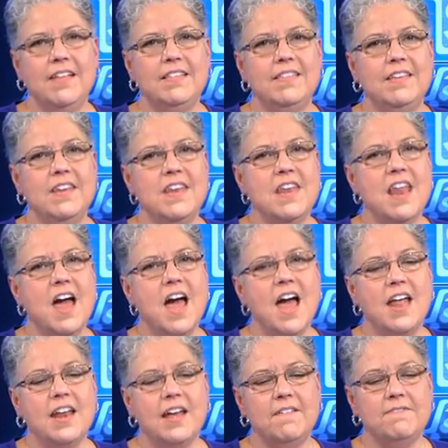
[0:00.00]
It's
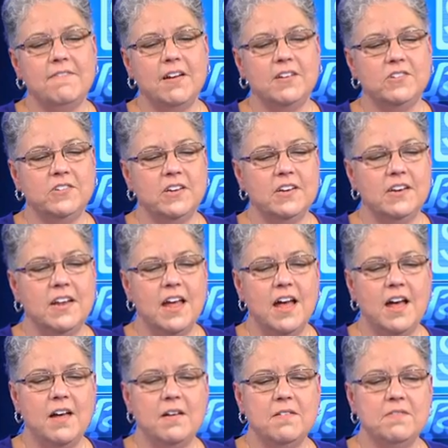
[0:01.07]
not a function
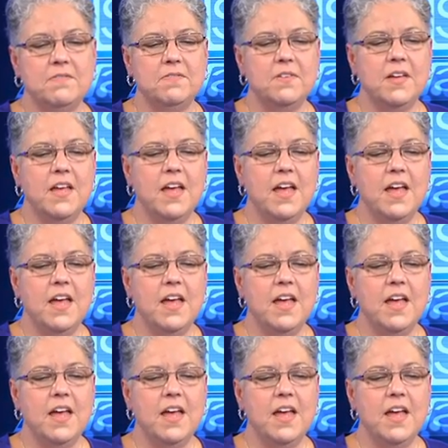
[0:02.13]
of